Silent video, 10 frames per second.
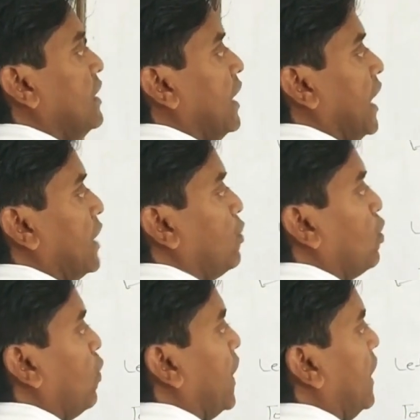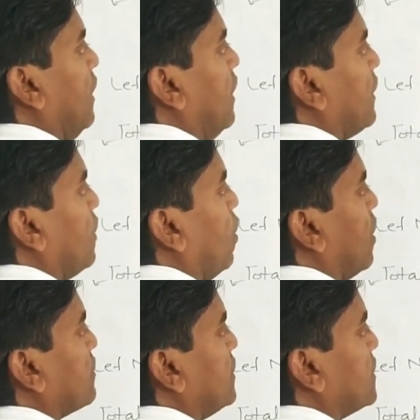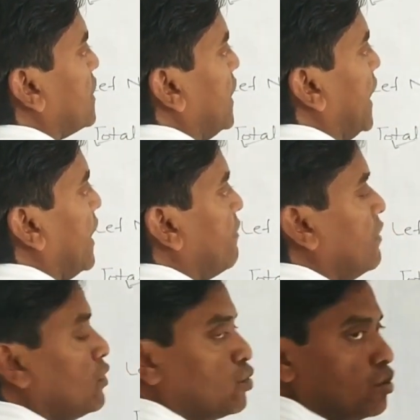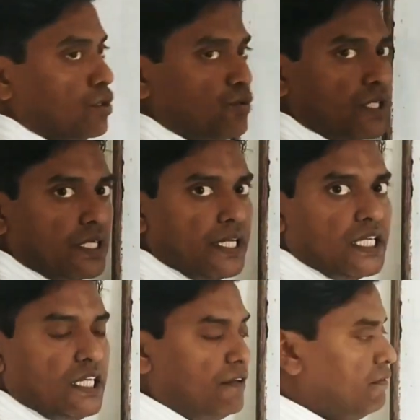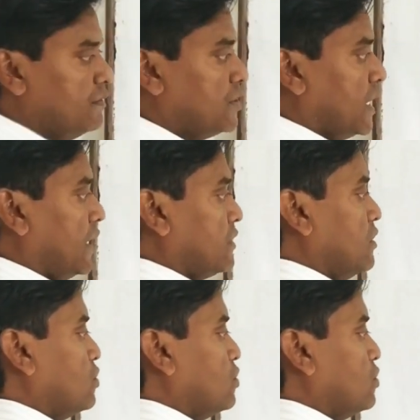And you know well, the oxygen have 2 unit negative charge.